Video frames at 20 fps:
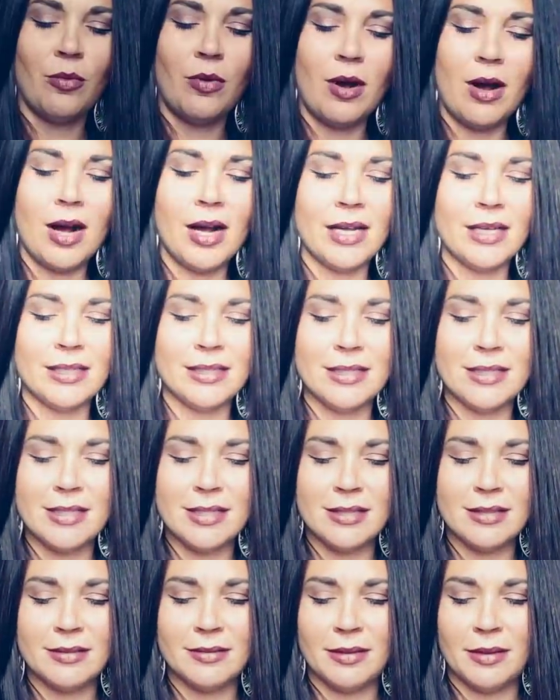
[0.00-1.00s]

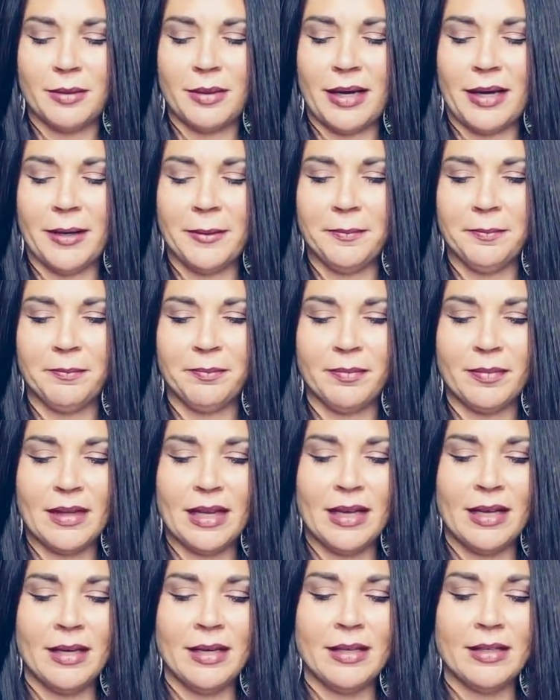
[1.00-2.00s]
Wands. Okay,
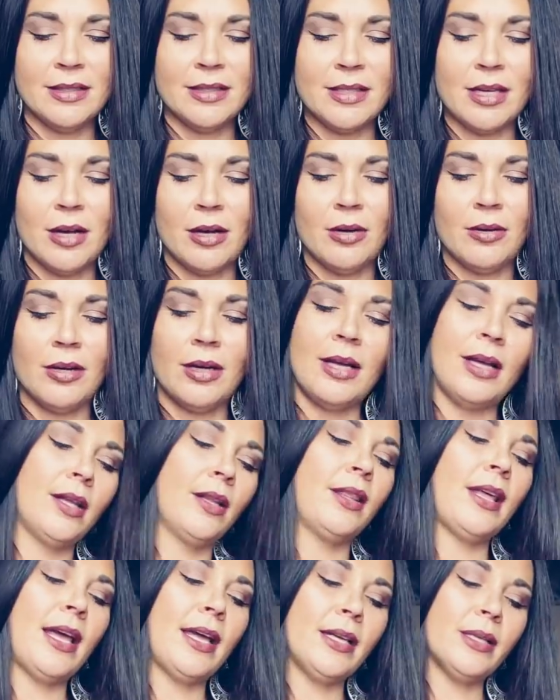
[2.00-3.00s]
so
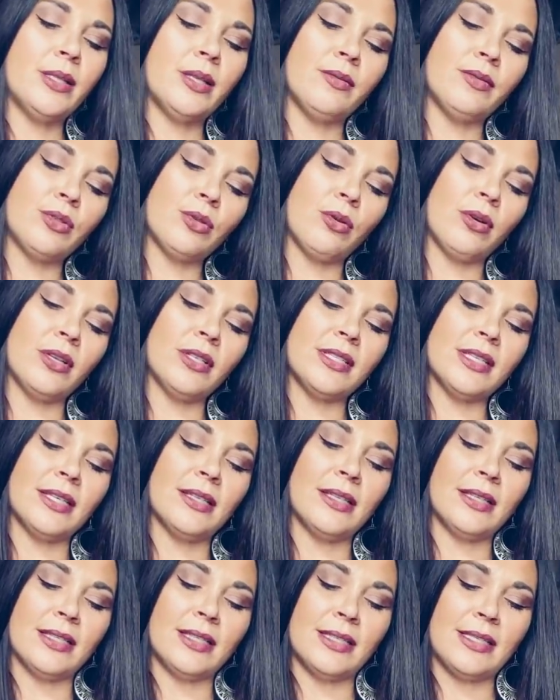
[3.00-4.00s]
the Ace of Swords
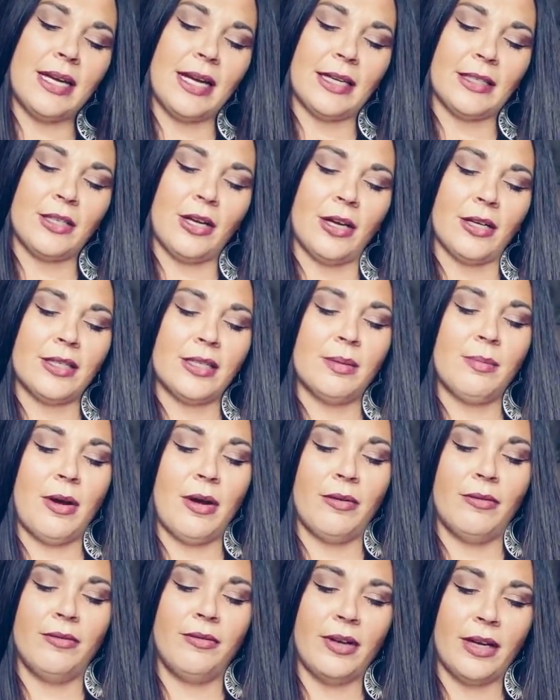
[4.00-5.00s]
in this deck talks
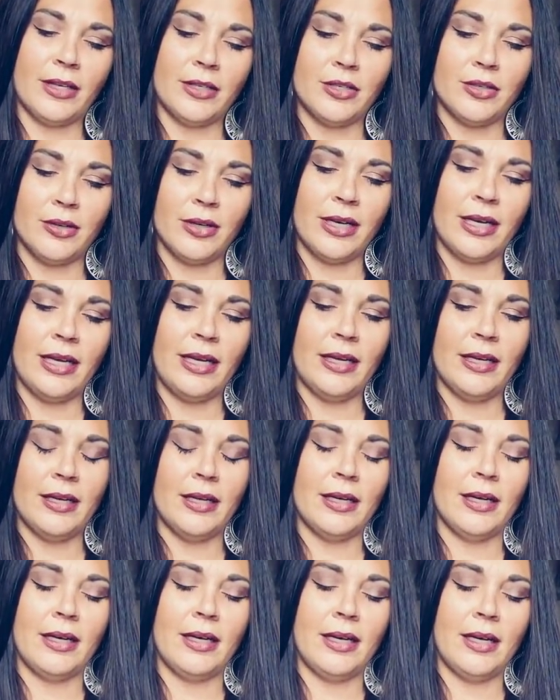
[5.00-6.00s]
about victory,
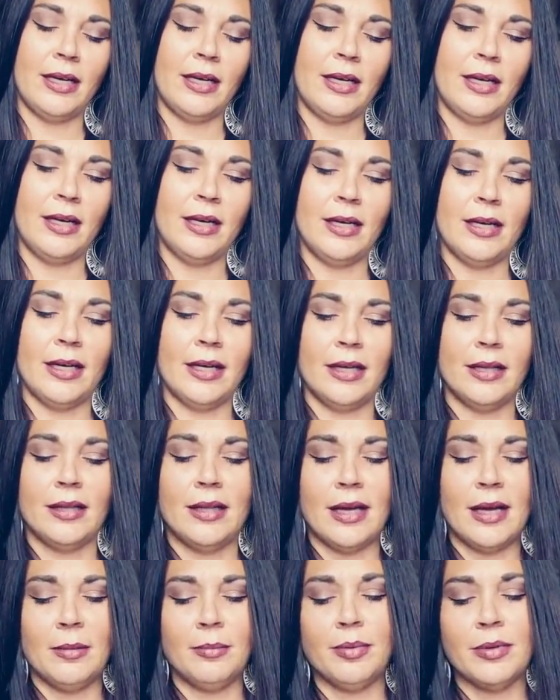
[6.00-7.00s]
uh, and
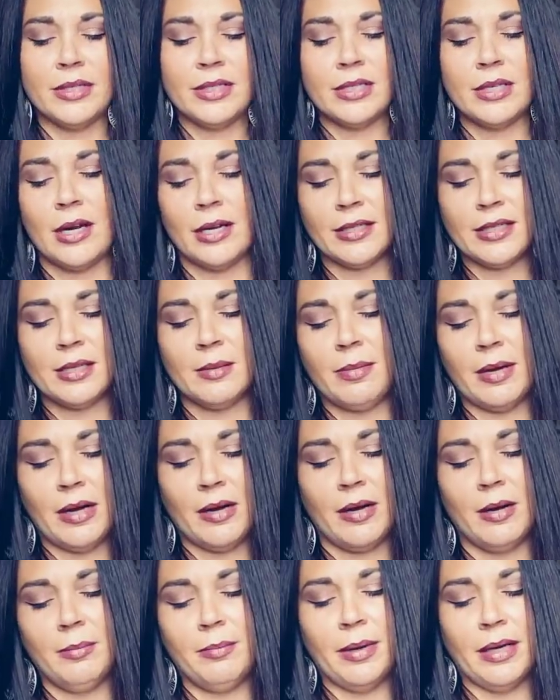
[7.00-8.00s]
the Empress talks
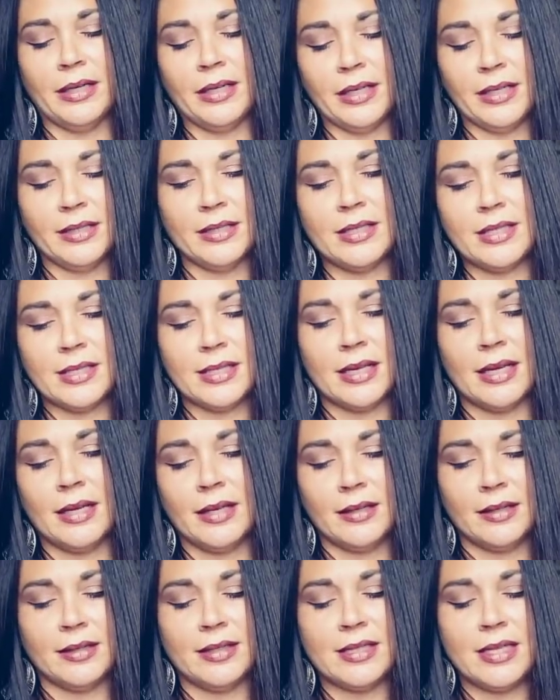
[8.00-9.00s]
about abundance,
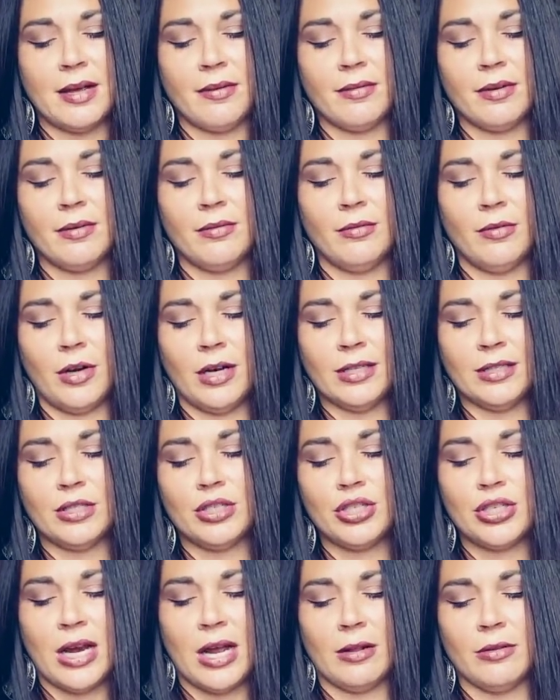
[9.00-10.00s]
and Seven of
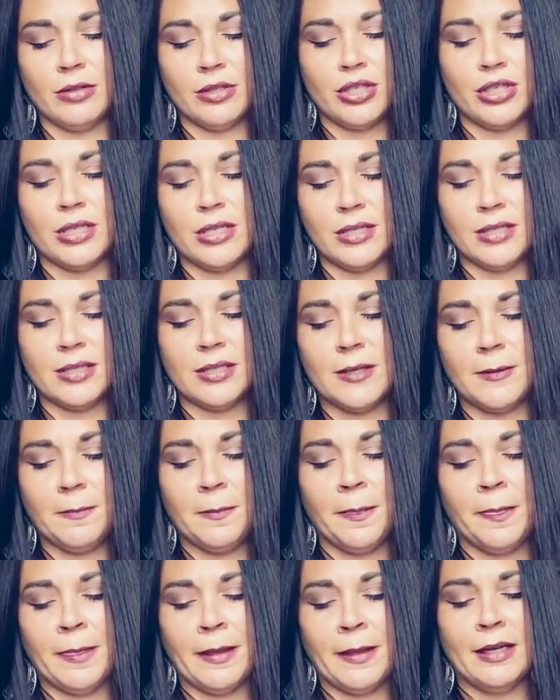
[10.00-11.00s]
Wands challenges.
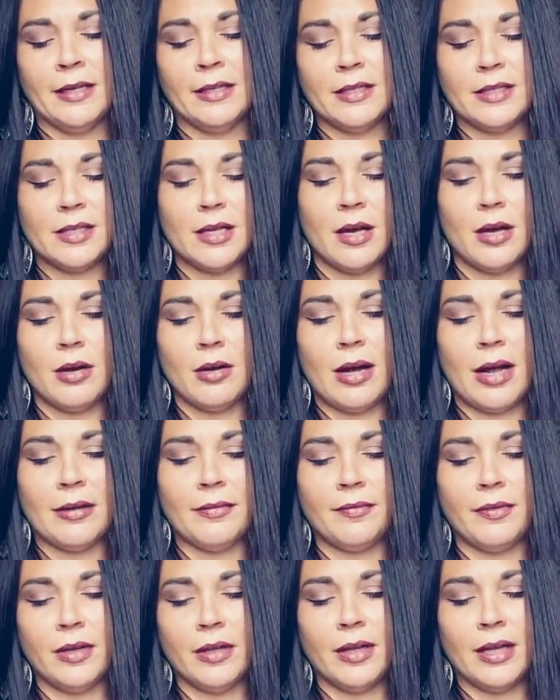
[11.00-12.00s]
So I
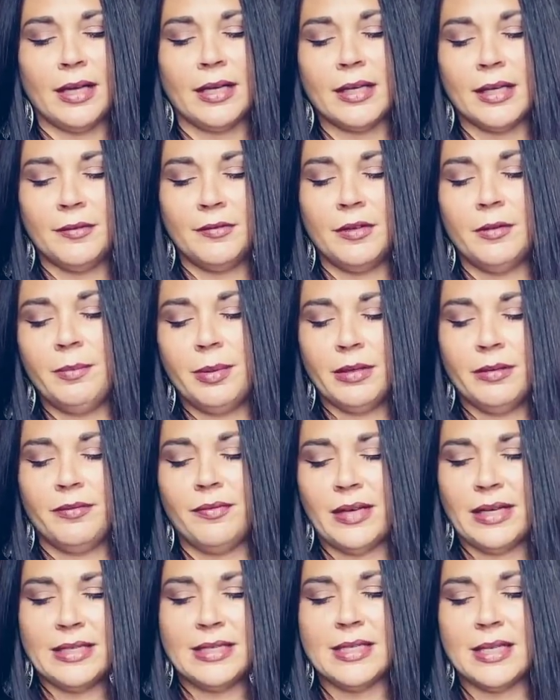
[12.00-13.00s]
feel like if you've been
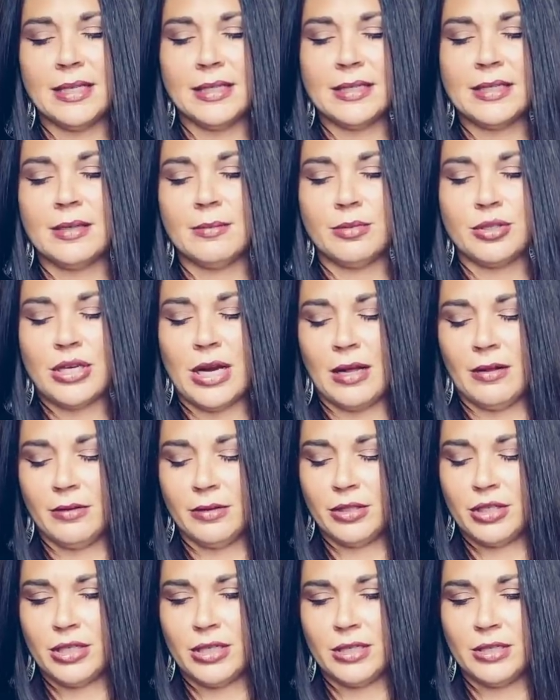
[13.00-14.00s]
facing some
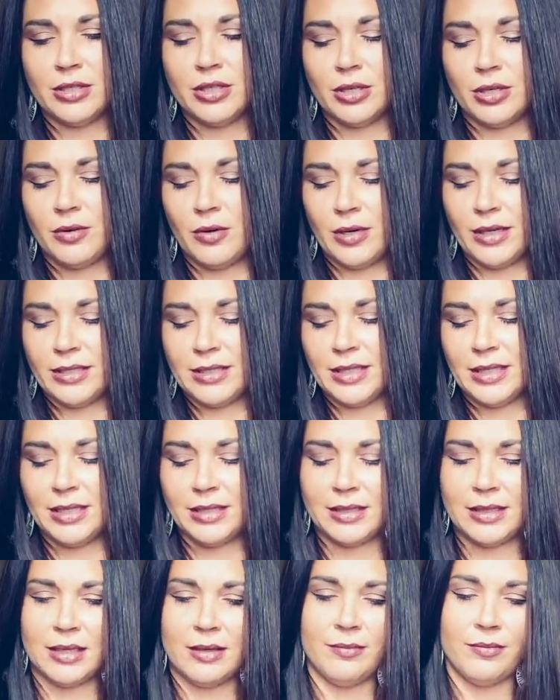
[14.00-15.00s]
challenges, you're going to
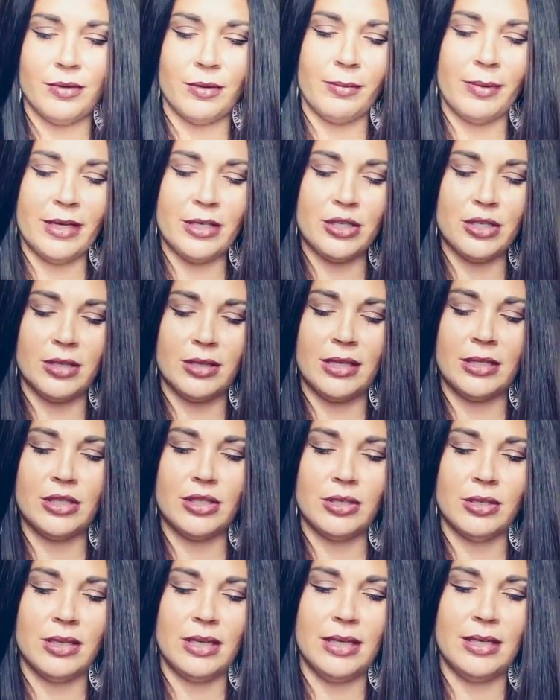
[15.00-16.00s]
get the information
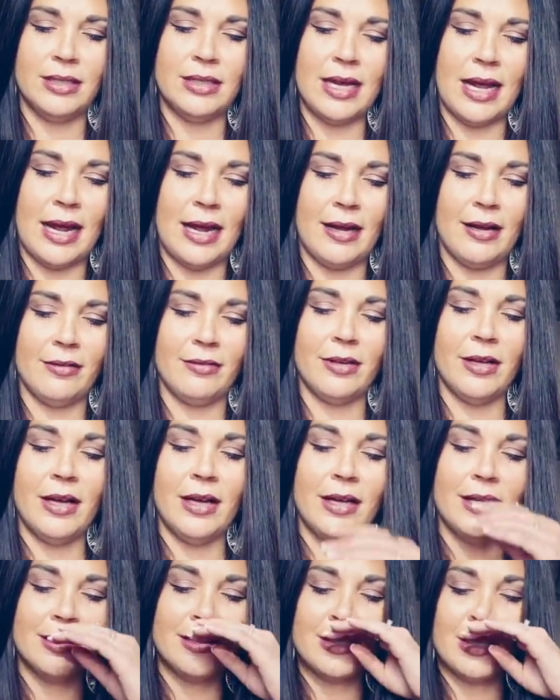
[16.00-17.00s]
that you need to have
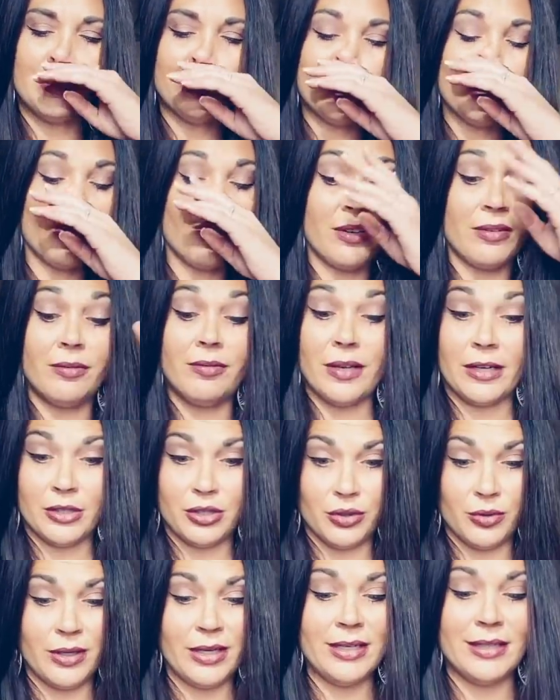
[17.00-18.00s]
some sort of
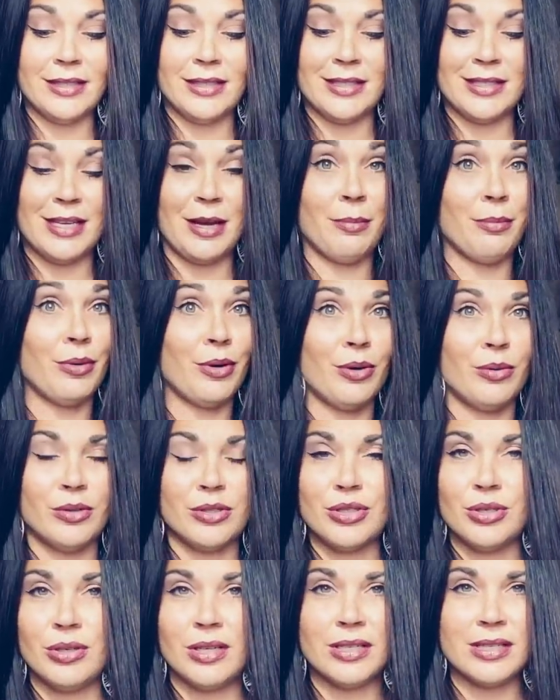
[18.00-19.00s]
victory in December,
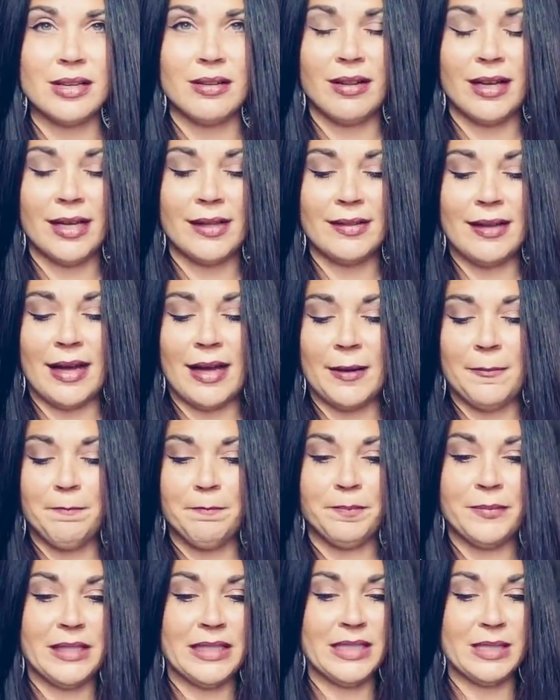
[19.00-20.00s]
which who doesn't like that,
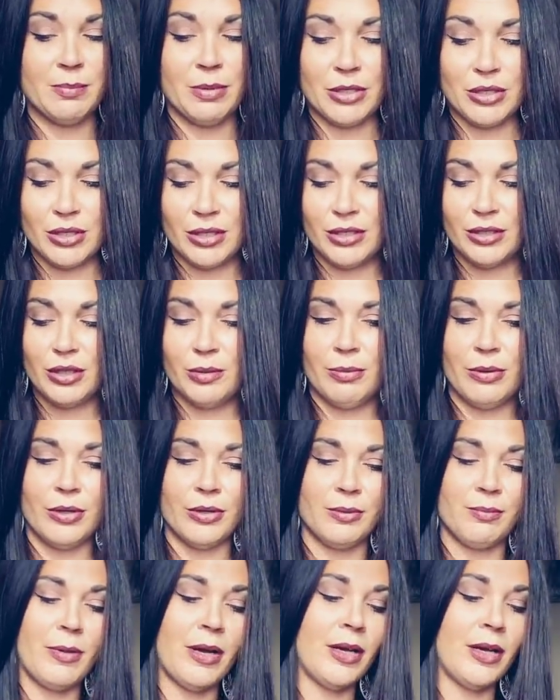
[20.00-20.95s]
especially in your birth